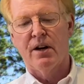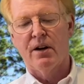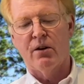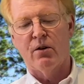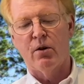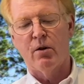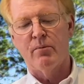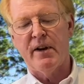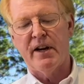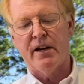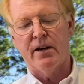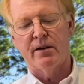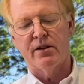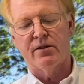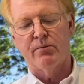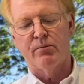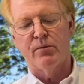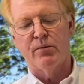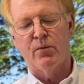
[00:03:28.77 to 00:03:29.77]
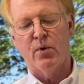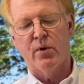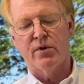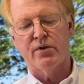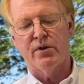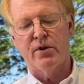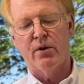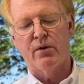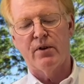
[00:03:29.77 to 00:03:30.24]
or make it more
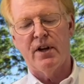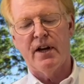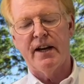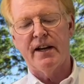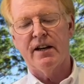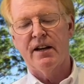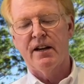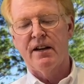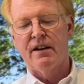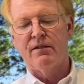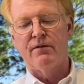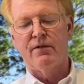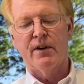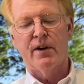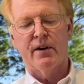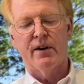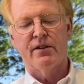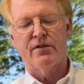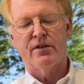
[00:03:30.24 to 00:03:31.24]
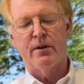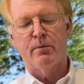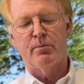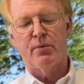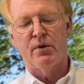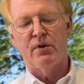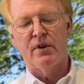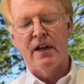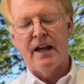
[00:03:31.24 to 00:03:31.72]
stone-like, very
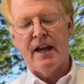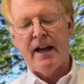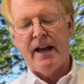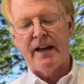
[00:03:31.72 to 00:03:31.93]
simple.